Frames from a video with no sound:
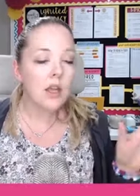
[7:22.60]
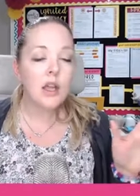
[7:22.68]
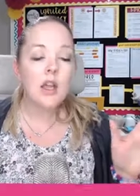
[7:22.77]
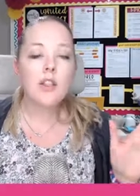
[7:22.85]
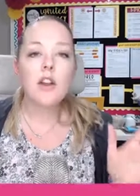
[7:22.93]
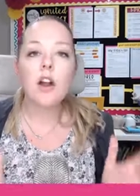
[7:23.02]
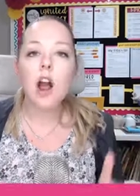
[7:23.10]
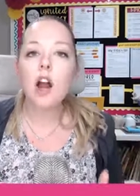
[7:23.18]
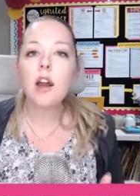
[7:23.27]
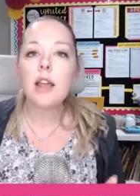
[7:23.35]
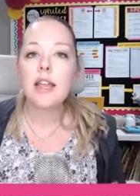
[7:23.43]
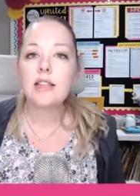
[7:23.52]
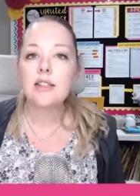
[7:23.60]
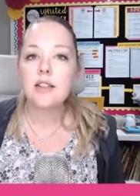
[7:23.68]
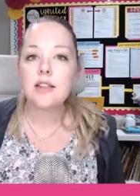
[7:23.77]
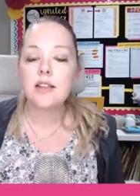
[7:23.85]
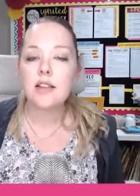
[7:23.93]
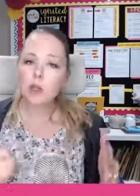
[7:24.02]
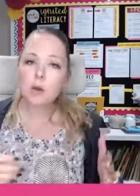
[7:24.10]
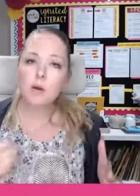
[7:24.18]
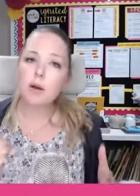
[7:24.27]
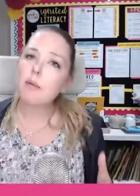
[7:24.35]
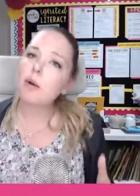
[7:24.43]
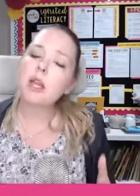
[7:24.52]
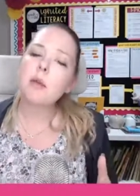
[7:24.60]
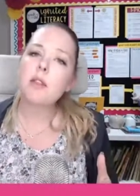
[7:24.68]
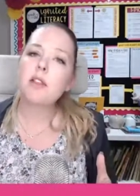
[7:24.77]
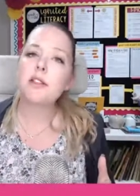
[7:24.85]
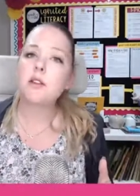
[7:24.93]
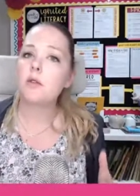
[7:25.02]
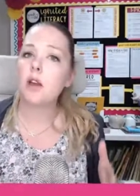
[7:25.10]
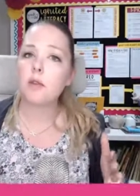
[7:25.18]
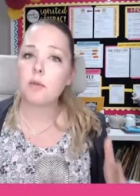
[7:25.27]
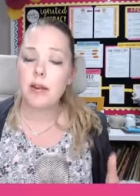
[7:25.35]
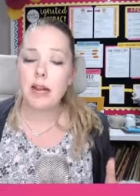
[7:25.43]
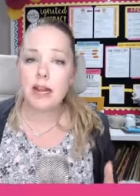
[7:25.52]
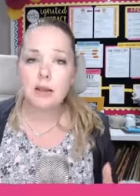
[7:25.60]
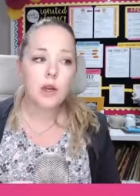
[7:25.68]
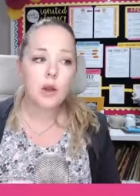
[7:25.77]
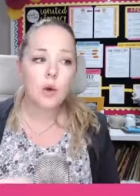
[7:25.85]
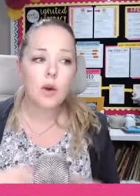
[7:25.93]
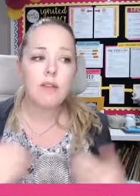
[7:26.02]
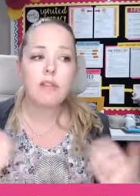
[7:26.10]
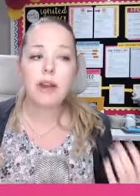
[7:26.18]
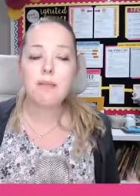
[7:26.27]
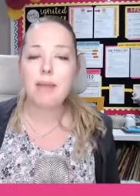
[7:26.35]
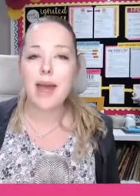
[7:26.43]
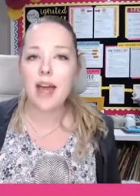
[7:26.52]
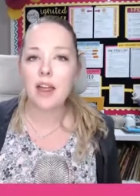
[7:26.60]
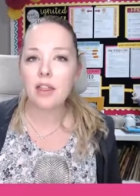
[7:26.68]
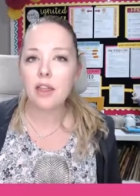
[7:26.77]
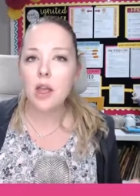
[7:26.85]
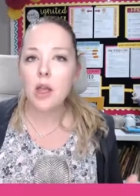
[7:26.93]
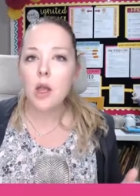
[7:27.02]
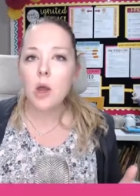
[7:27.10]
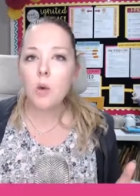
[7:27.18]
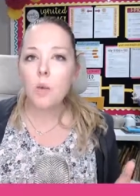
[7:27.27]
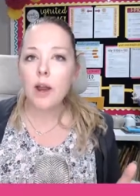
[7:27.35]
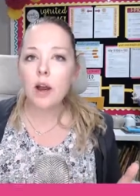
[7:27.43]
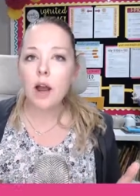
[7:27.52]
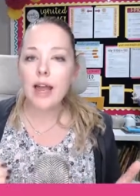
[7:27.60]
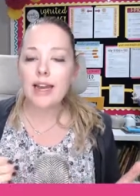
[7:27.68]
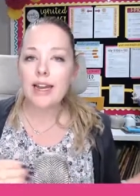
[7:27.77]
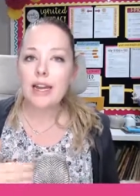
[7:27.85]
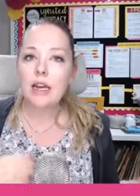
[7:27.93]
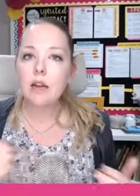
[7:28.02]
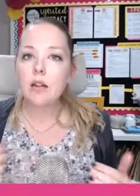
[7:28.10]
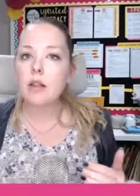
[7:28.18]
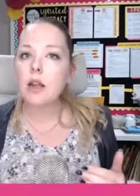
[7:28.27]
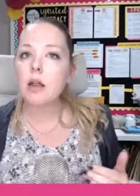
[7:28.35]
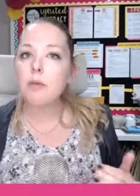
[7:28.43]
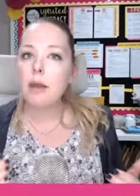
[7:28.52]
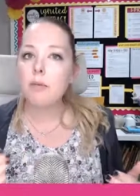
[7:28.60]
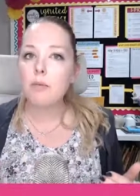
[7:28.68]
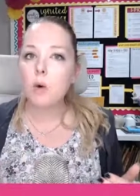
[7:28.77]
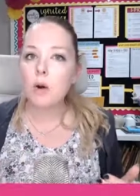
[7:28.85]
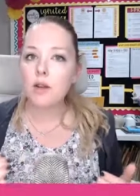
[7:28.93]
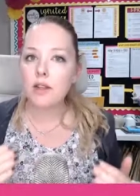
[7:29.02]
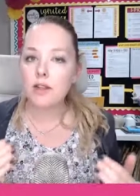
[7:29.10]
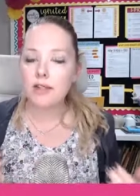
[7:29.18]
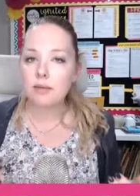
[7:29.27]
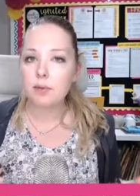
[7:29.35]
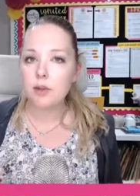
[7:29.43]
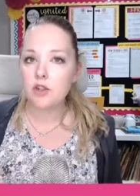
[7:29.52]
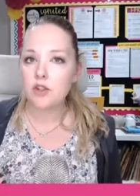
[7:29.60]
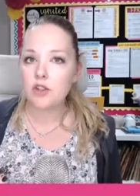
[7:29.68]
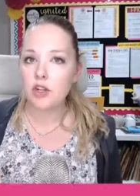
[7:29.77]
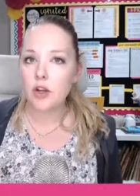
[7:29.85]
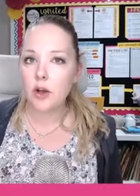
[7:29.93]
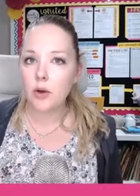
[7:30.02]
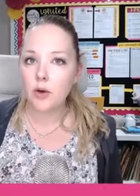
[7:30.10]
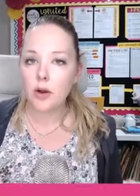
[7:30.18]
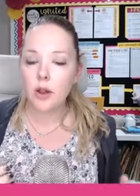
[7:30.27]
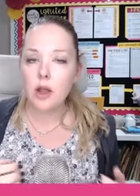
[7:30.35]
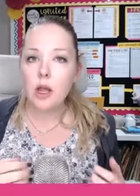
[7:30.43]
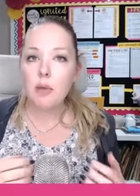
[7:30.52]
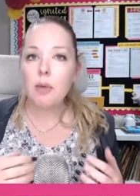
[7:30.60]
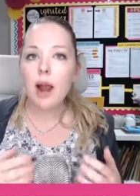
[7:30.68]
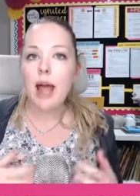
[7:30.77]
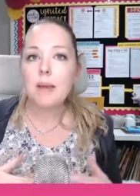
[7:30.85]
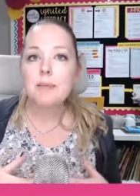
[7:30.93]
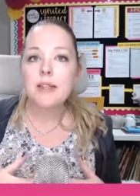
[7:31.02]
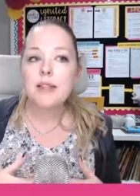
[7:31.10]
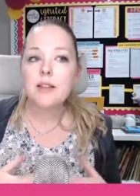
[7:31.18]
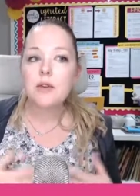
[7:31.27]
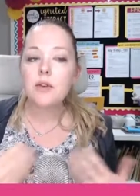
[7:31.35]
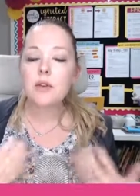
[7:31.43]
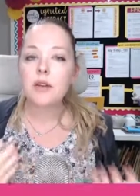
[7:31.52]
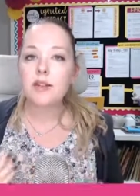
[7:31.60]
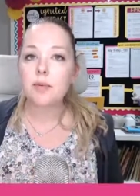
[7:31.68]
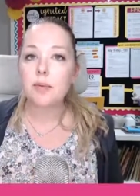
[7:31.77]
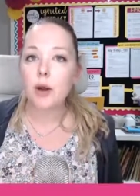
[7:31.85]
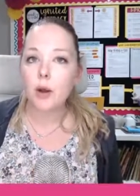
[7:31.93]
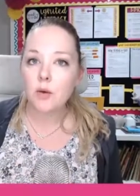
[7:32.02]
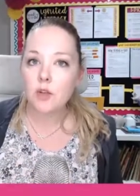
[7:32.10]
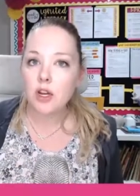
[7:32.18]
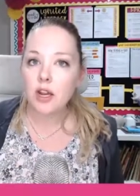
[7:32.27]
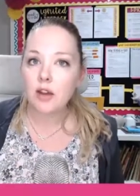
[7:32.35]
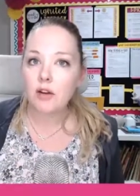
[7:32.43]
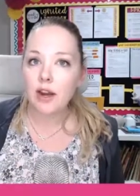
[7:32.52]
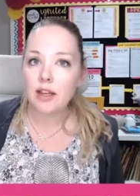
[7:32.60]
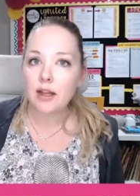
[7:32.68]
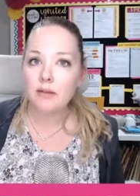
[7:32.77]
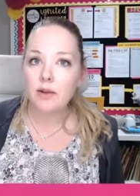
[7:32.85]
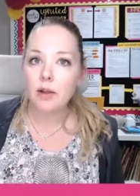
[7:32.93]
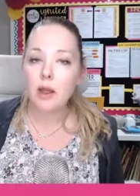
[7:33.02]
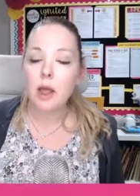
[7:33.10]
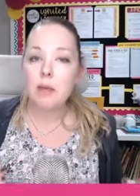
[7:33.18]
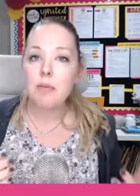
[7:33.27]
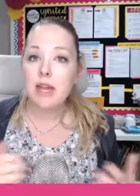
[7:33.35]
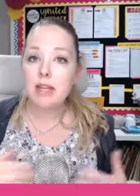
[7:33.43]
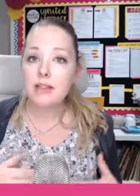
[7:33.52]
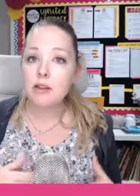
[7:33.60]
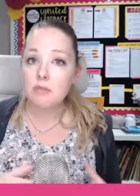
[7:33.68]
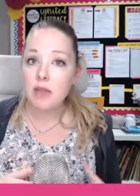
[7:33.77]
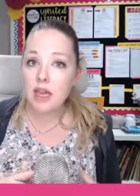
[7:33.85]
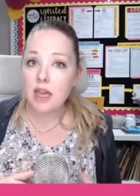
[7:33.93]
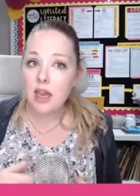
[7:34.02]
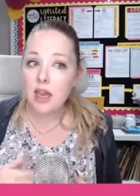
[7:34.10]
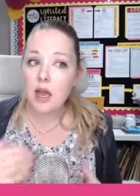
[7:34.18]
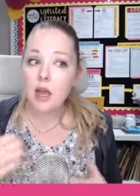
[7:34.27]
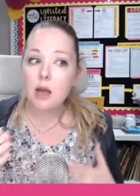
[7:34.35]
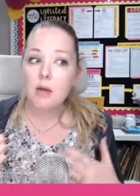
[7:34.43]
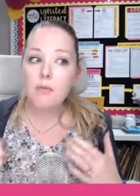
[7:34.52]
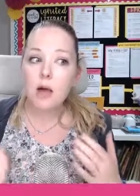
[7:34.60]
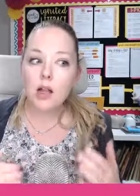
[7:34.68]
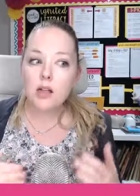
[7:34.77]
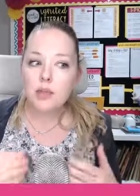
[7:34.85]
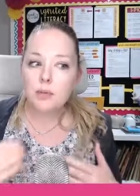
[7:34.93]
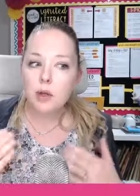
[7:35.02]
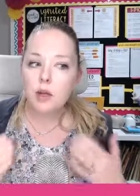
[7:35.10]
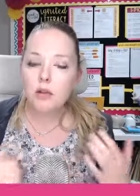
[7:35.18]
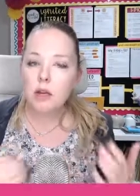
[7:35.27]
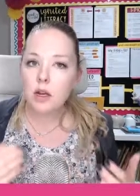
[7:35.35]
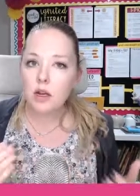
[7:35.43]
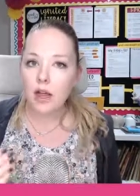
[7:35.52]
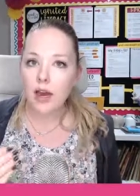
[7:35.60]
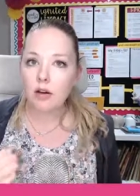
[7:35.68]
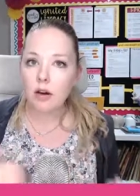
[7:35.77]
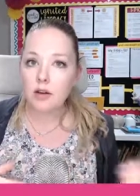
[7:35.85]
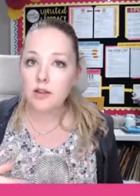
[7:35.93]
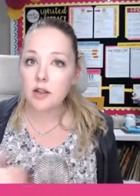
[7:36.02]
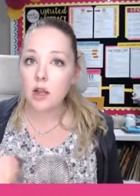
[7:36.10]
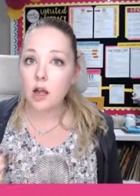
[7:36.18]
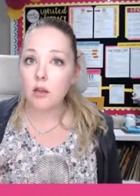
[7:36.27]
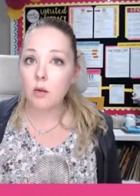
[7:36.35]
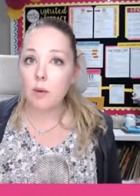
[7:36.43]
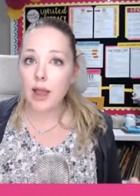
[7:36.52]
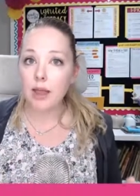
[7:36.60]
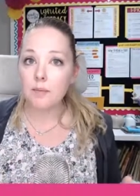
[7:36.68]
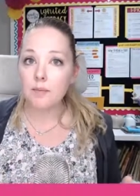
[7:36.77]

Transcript: There are instances where I'm working with a student on reading or even in math where I need a little bit more than simply just a code. Perhaps the student is approaching grade level because they're making multiple little errors along the way